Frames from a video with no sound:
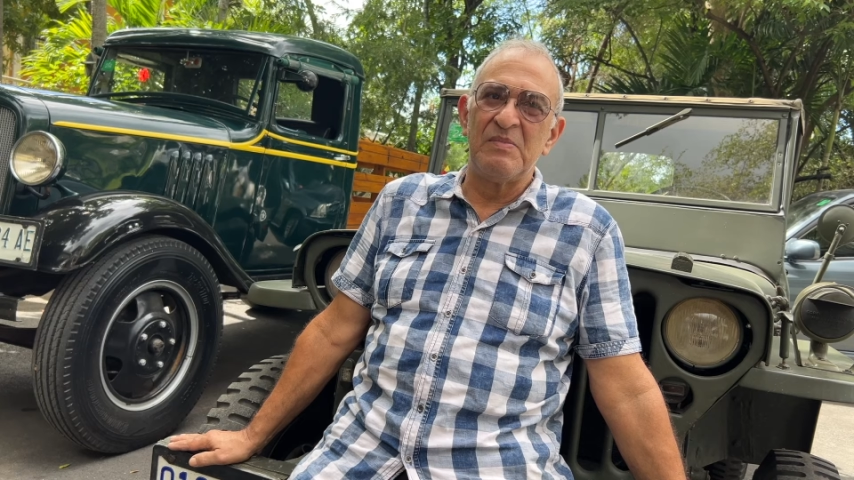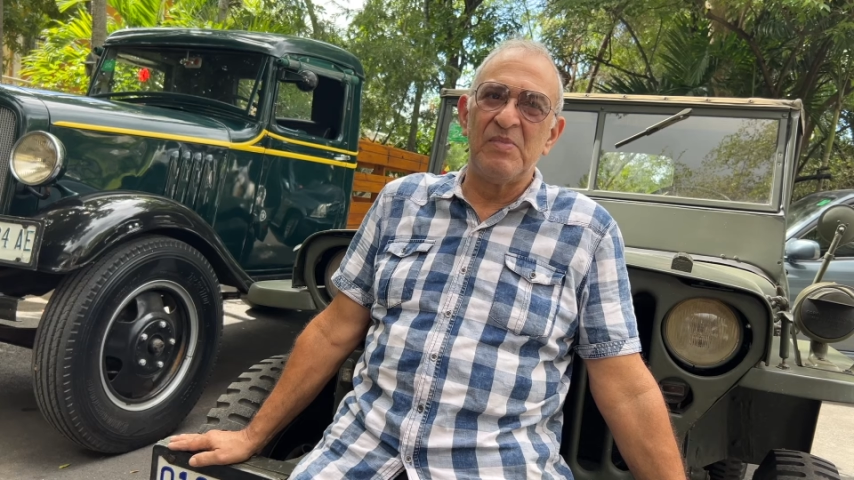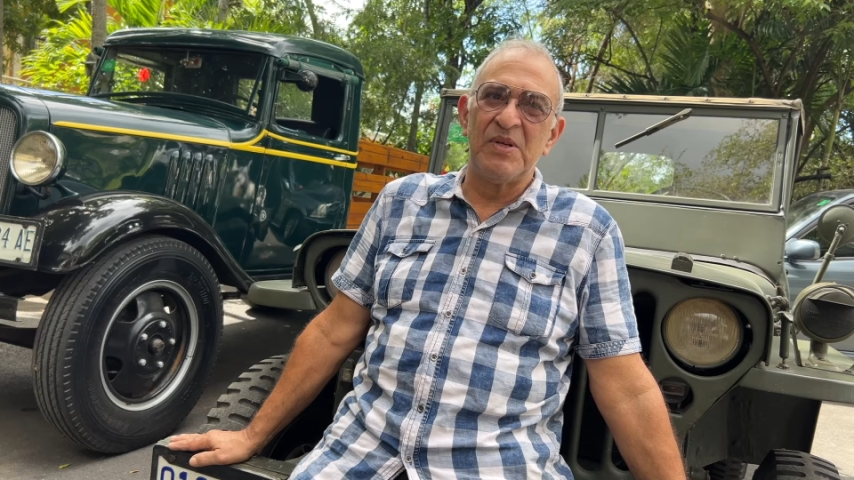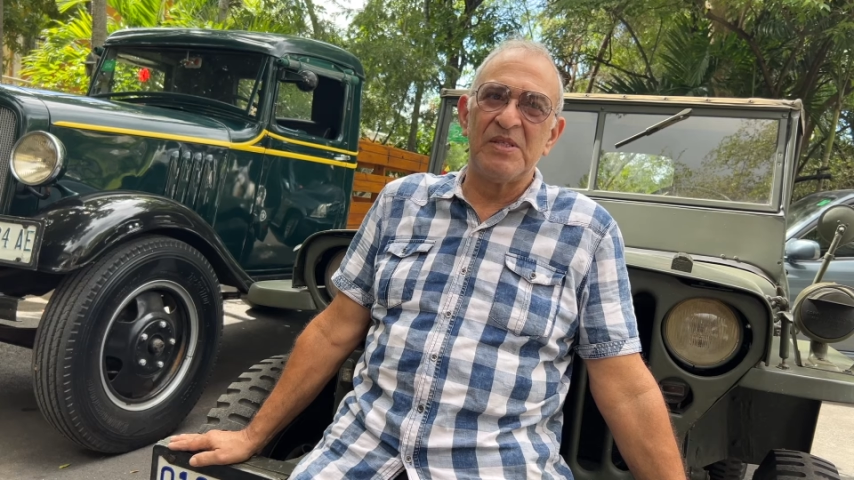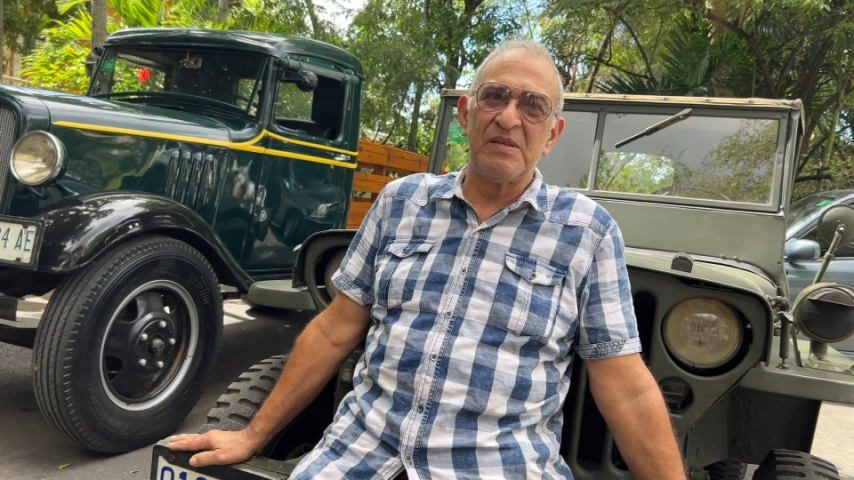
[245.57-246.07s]

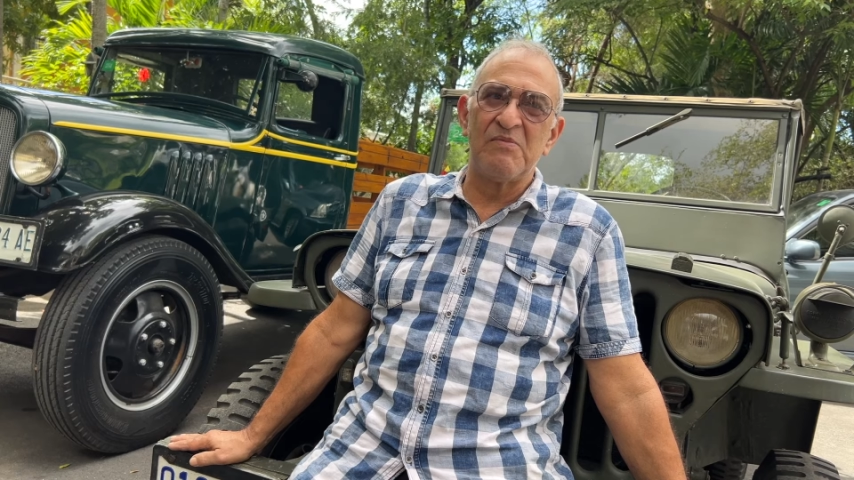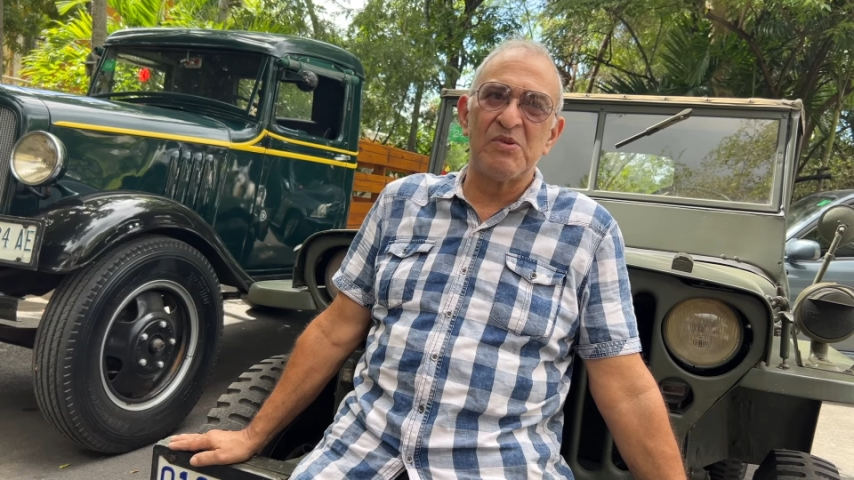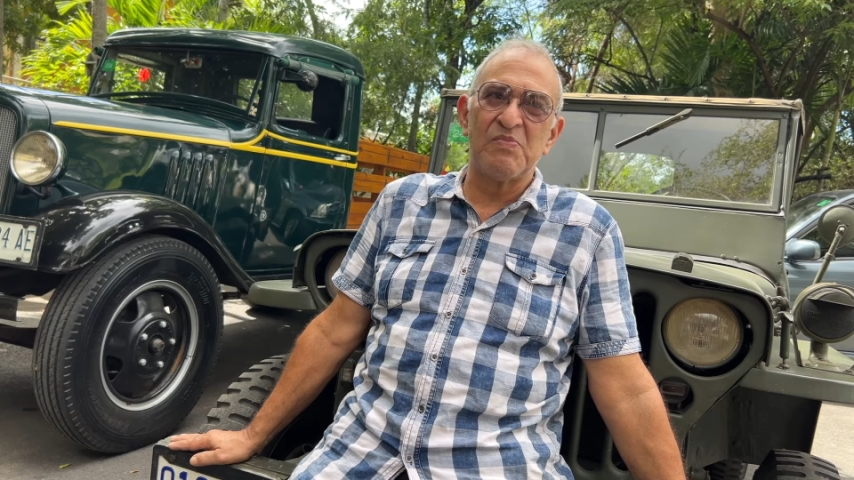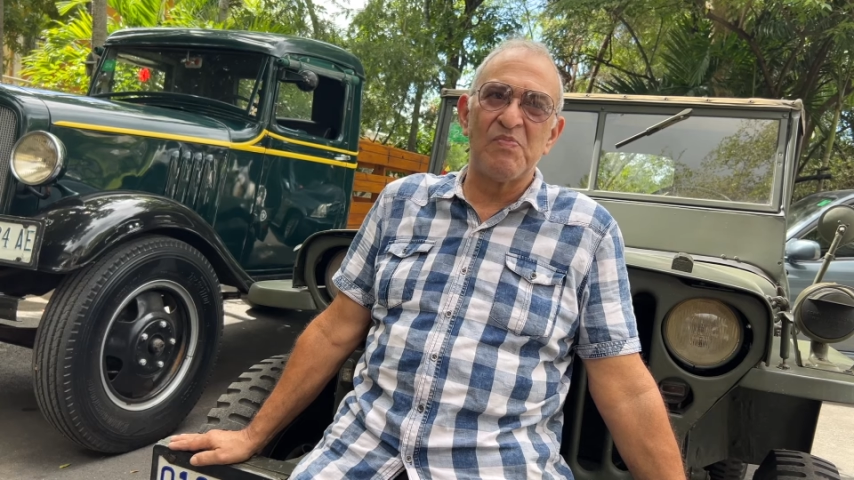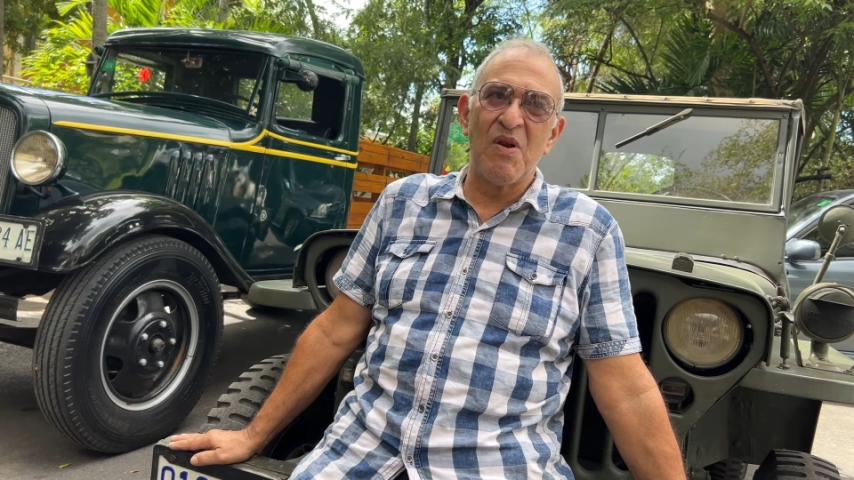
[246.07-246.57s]
but it was
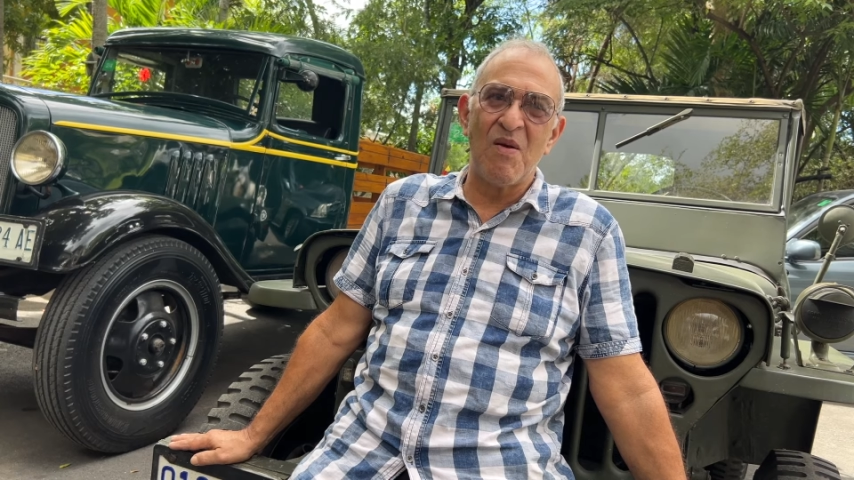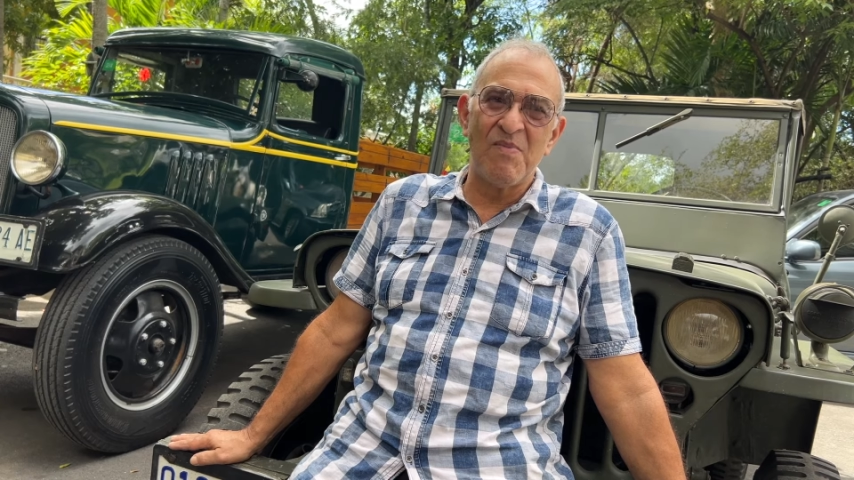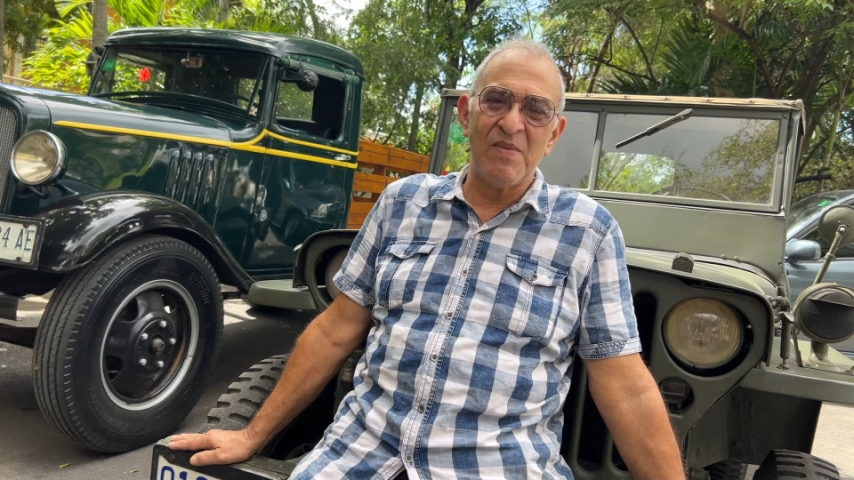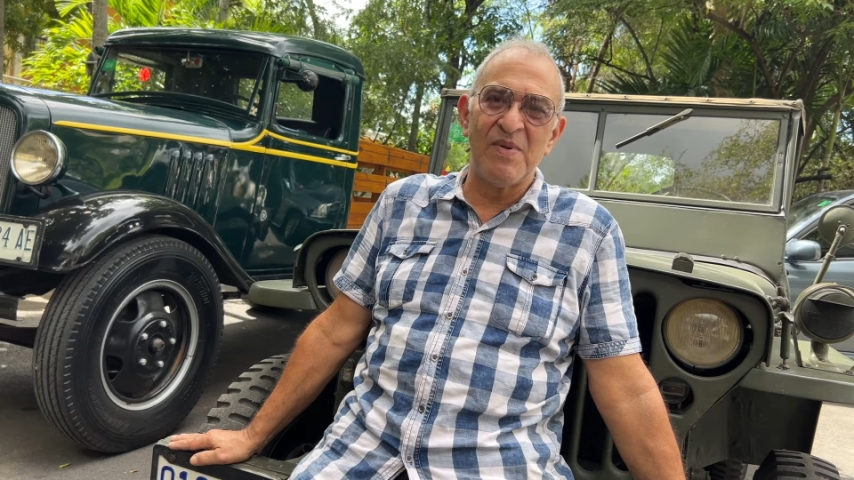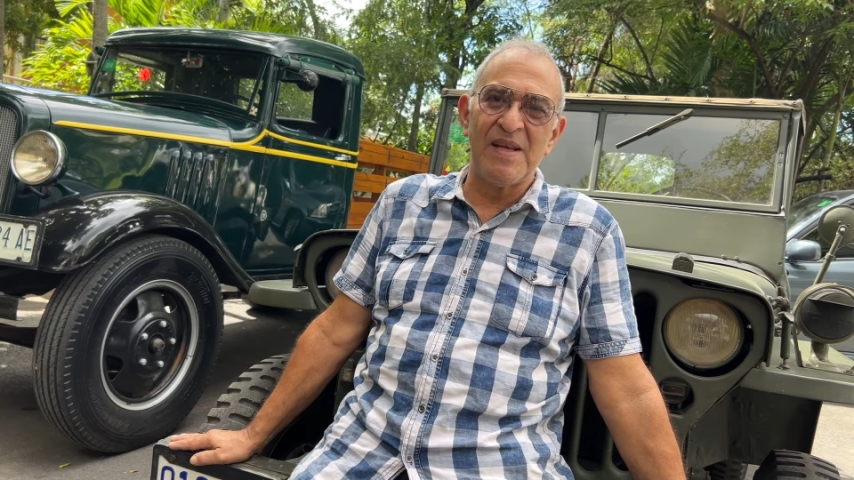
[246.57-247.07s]

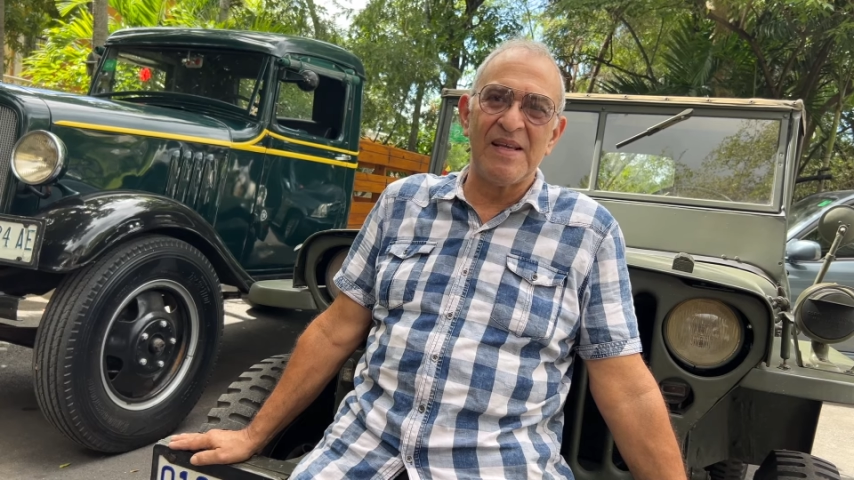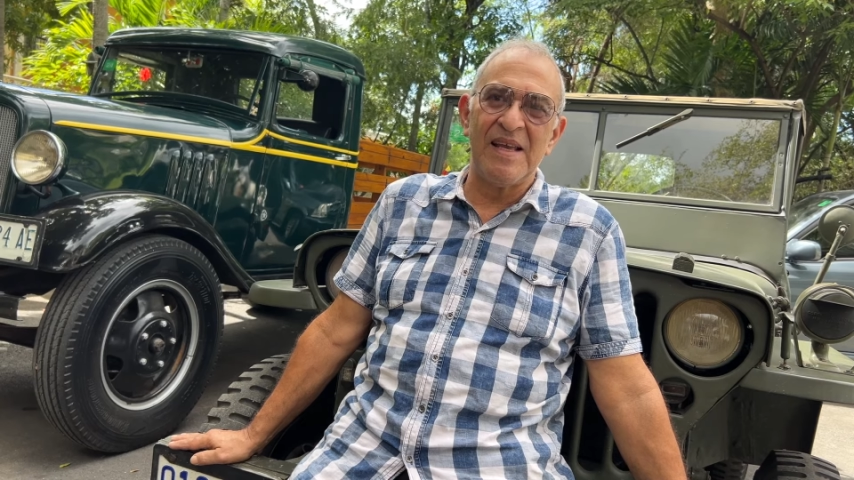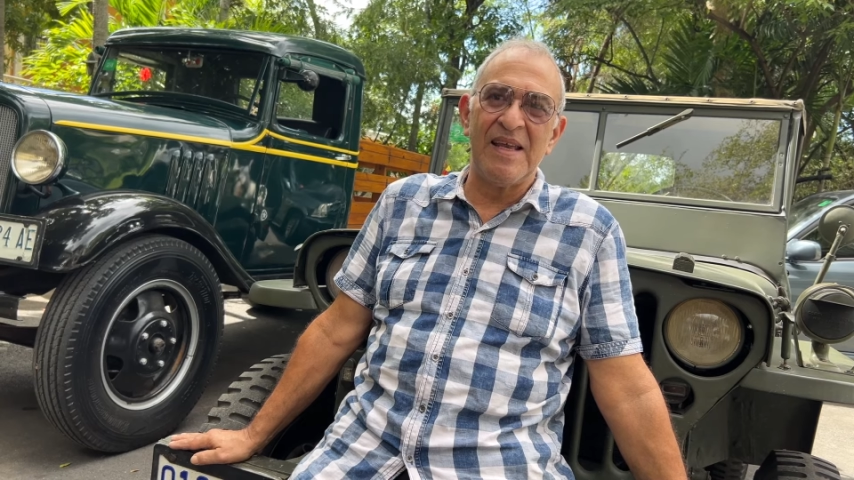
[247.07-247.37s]
probably